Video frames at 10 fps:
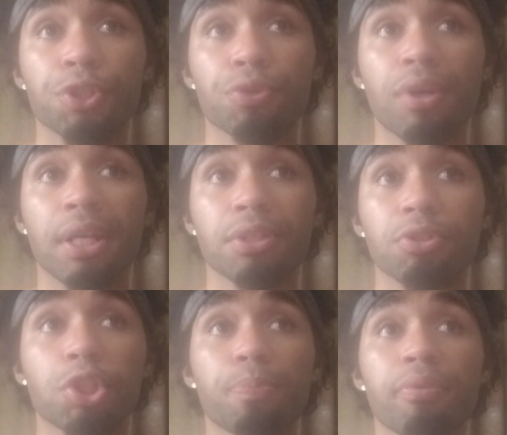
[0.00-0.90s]
just trying
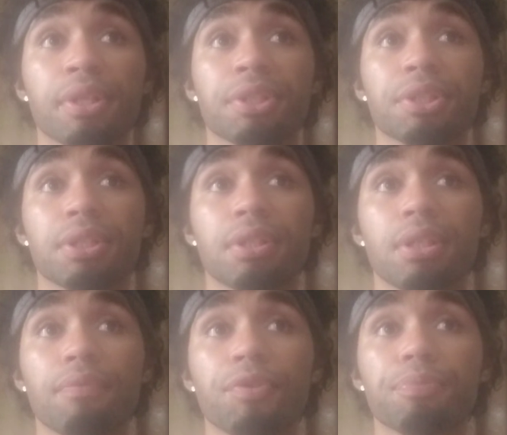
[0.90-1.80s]
to express
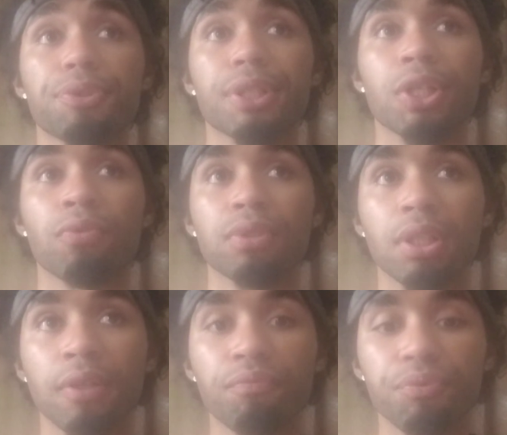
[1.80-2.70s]
themselves,
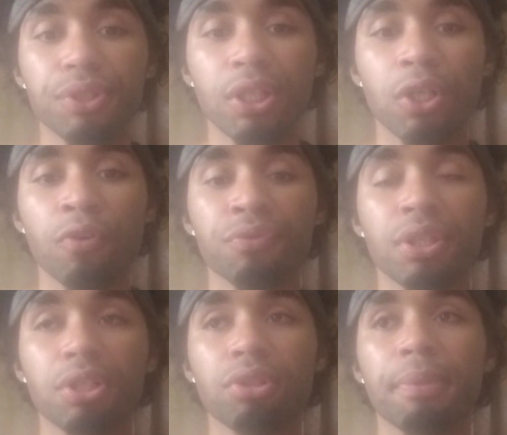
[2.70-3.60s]
love themselves,
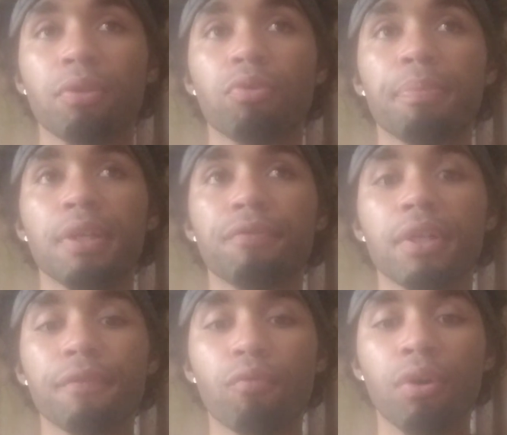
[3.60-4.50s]
and try to make it a world better for
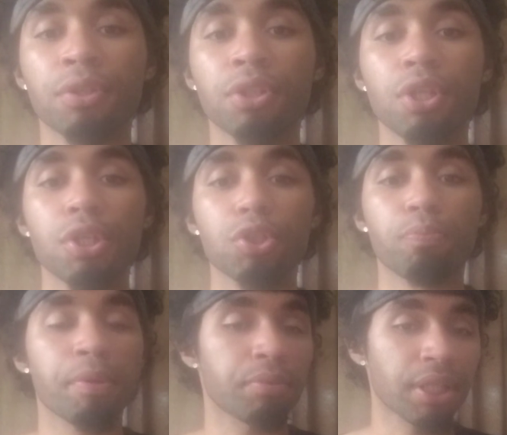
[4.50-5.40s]
everyone so
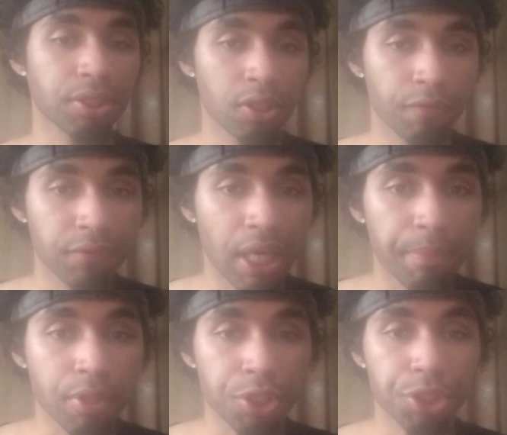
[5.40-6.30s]
people will not suffer that
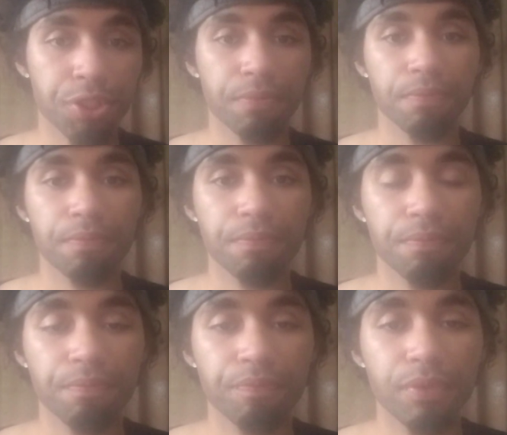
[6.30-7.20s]
much.
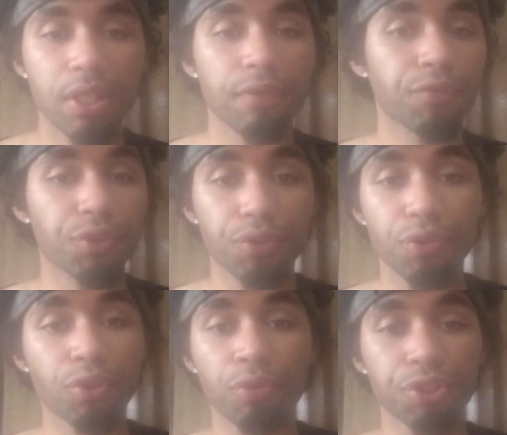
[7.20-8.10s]
If you
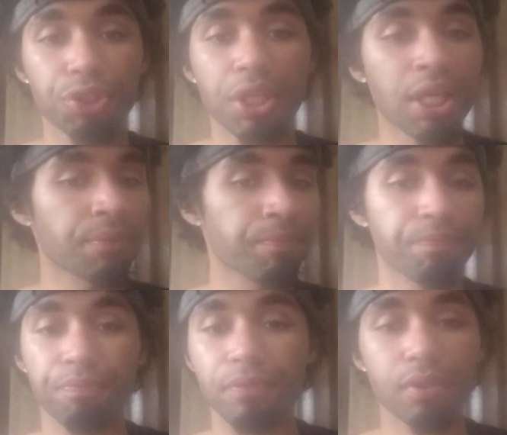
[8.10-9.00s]
don't understand,
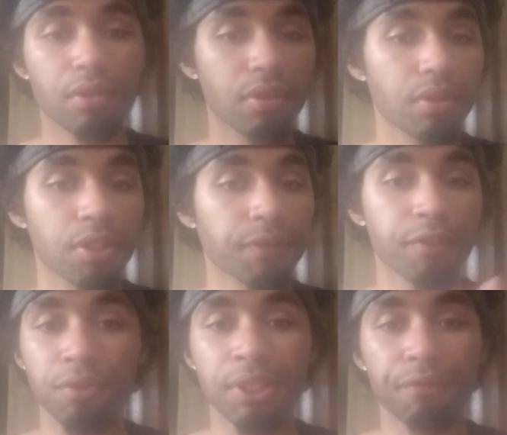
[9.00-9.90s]
this
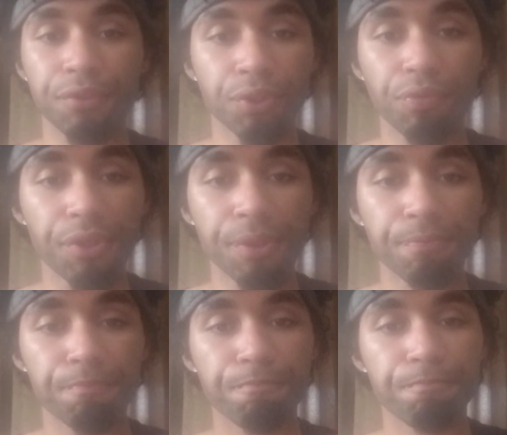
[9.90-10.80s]
video is not for you
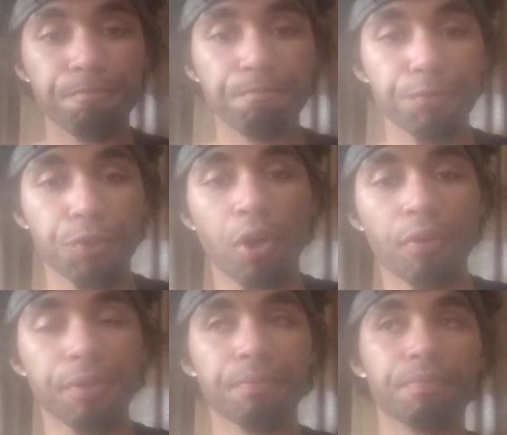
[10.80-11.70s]
then.
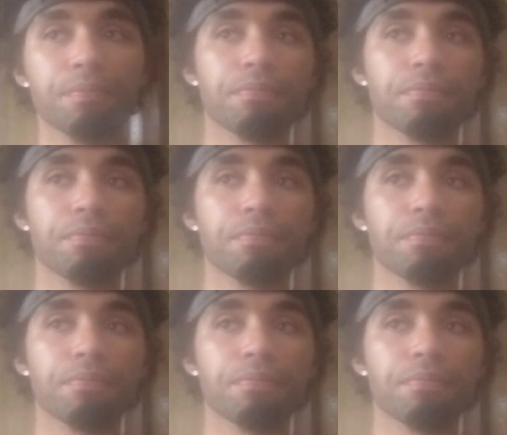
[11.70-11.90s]
Sorry.